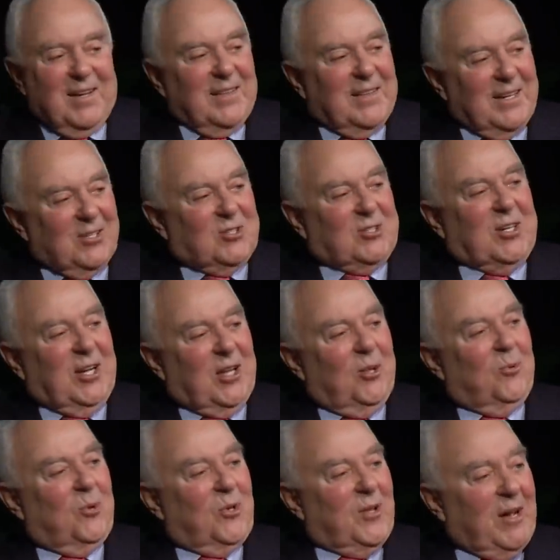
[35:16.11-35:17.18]
Then Celler
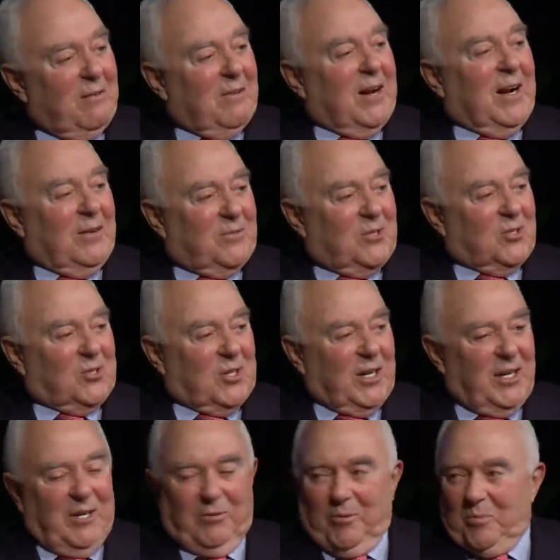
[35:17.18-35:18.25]
will never have to
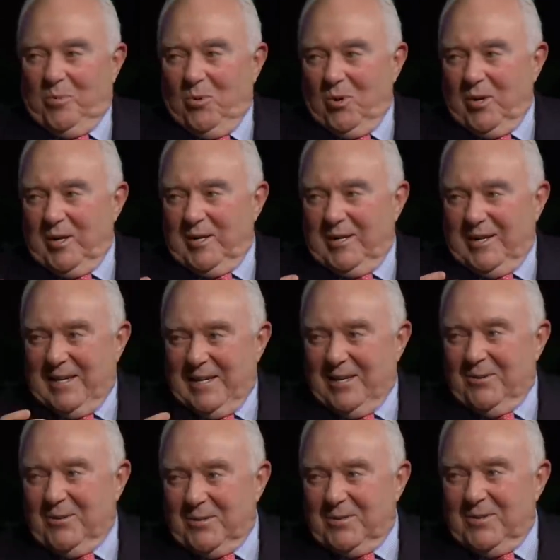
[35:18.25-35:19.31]
say he reported it
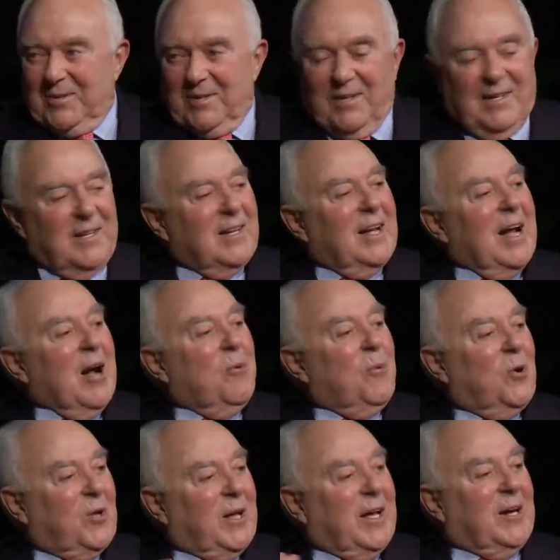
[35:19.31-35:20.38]
out, and
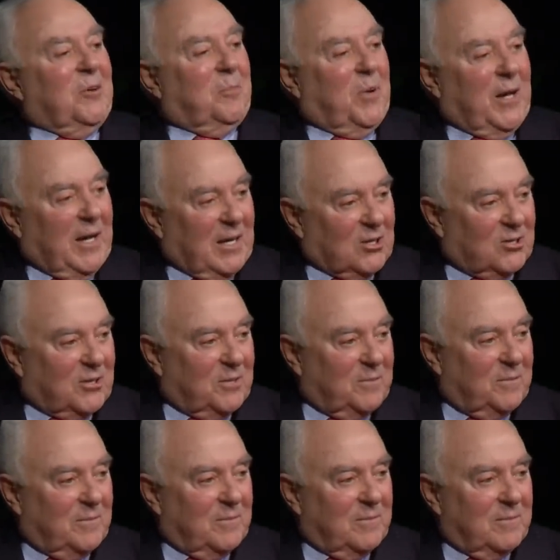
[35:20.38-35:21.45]
we'll get it passed.
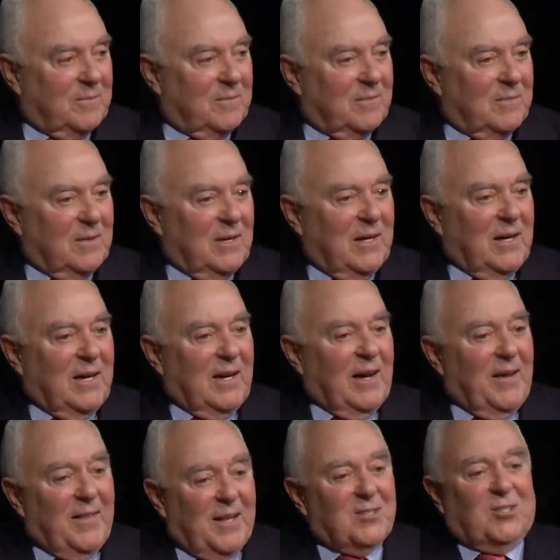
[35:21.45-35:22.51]

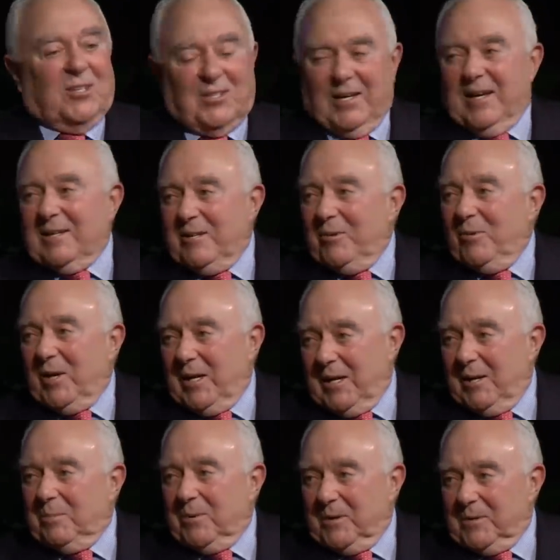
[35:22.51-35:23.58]
And that's exactly what
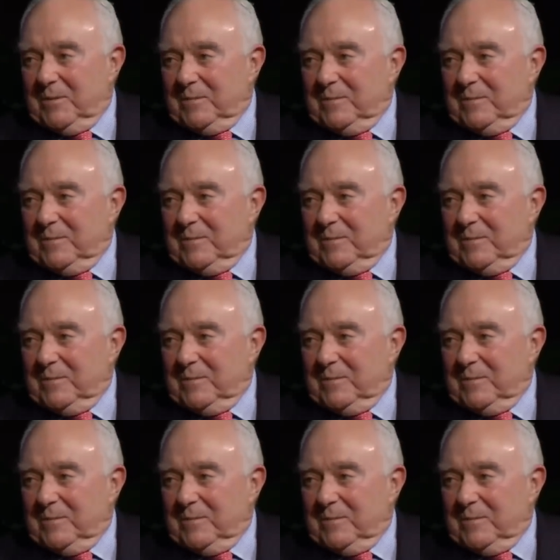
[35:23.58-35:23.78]
happened.